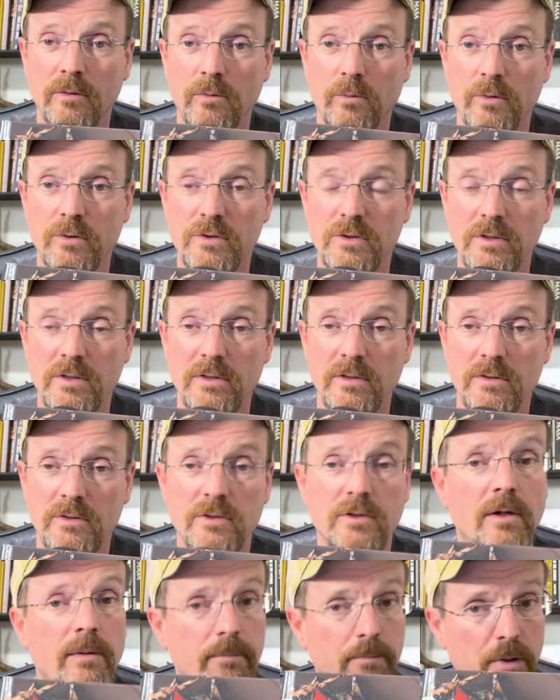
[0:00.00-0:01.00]
which
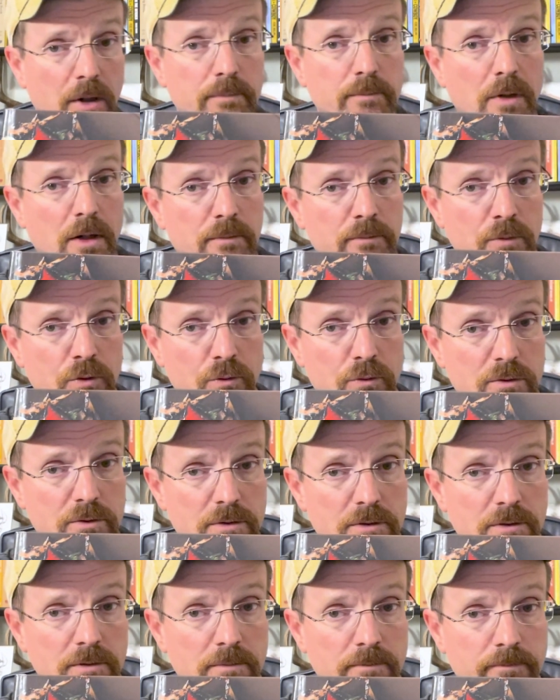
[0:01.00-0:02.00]
is Buck Buck
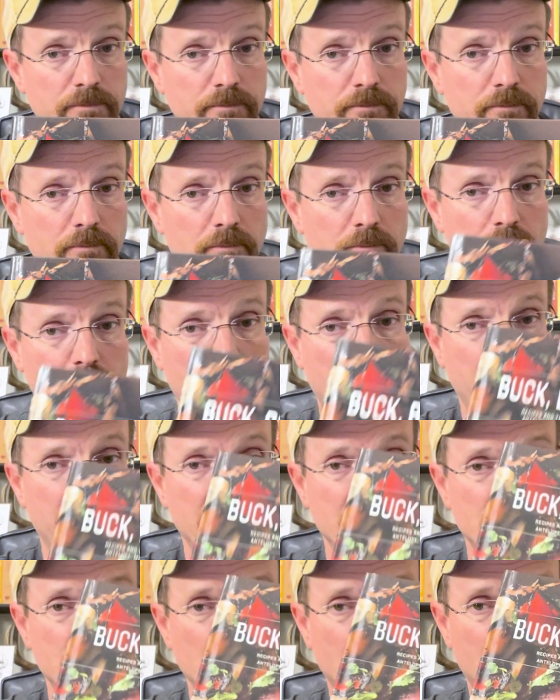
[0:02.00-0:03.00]
Moose by
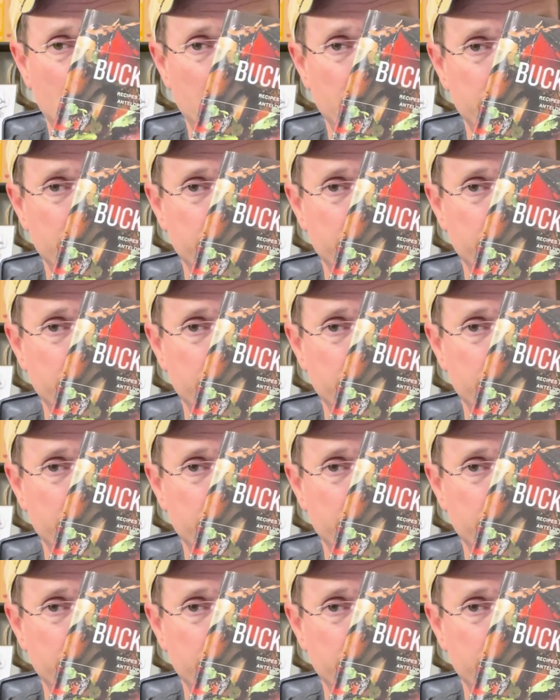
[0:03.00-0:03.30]
Hank Shaw.